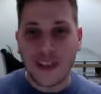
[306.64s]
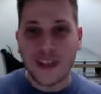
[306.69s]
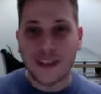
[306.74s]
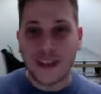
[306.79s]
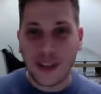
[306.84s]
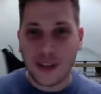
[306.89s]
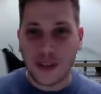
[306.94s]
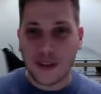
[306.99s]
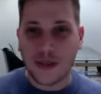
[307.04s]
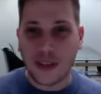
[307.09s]

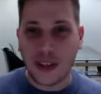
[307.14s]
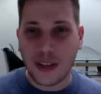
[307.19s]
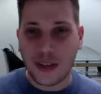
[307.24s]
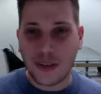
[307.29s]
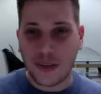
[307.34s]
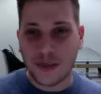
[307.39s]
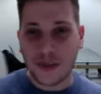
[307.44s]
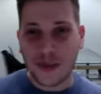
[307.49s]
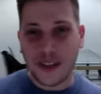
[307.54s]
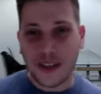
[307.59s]
Thank you.
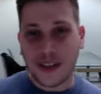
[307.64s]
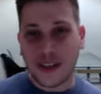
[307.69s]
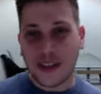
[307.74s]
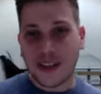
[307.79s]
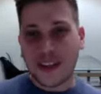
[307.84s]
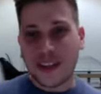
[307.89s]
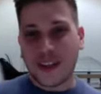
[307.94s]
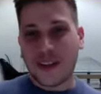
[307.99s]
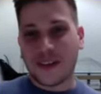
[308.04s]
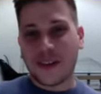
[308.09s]

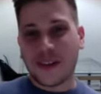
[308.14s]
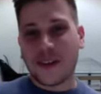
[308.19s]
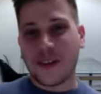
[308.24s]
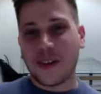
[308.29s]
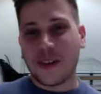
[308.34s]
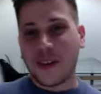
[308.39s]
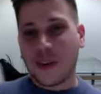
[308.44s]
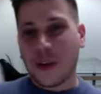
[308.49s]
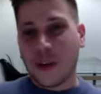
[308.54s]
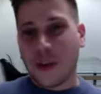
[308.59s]

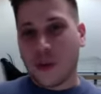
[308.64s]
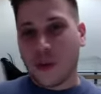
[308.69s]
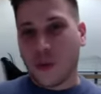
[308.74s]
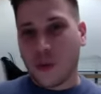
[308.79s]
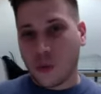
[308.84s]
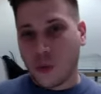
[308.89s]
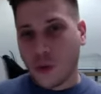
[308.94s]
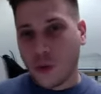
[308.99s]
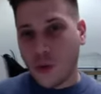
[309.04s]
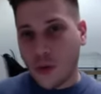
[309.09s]

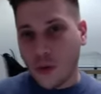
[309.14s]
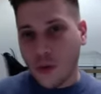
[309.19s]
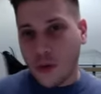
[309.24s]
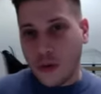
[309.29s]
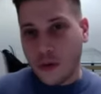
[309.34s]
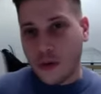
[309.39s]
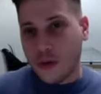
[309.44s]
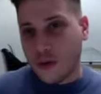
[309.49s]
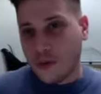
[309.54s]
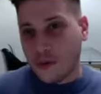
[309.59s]
Hugo,
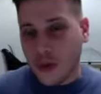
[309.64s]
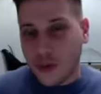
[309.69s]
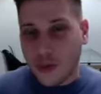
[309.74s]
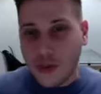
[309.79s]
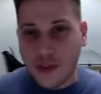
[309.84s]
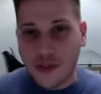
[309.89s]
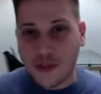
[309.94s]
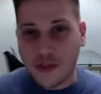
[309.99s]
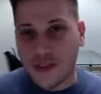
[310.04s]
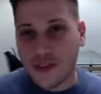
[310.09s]
the
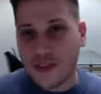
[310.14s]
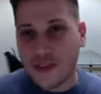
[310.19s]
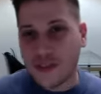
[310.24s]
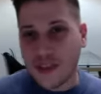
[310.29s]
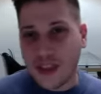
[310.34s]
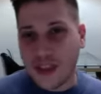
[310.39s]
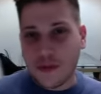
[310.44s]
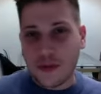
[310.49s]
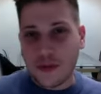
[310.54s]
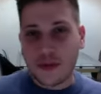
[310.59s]
question is the
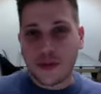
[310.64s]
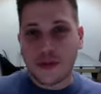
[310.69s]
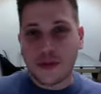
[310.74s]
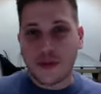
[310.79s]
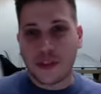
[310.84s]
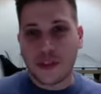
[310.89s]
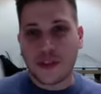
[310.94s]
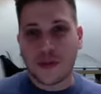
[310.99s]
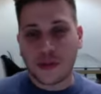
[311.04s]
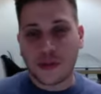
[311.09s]
same. Could you
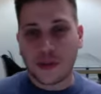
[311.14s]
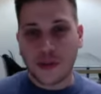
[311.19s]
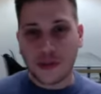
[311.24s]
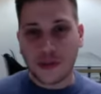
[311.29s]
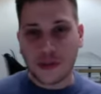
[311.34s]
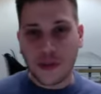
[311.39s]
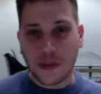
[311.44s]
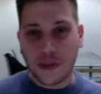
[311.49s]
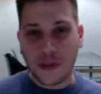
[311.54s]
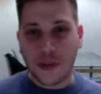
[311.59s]

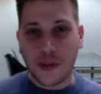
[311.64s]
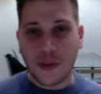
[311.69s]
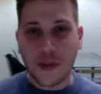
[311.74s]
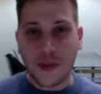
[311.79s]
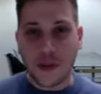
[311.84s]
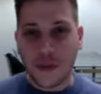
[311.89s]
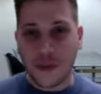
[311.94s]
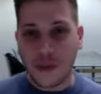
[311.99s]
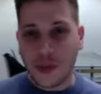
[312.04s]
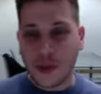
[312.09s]
introduce
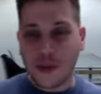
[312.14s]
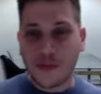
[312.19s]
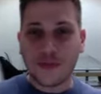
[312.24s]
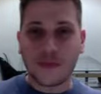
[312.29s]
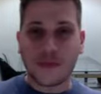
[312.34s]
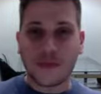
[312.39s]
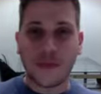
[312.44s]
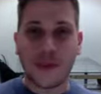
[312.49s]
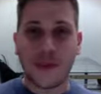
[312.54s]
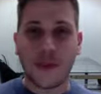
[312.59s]
your film
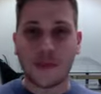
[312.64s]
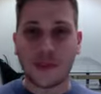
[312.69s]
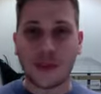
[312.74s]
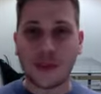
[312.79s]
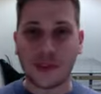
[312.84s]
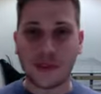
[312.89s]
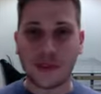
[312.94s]
a bit?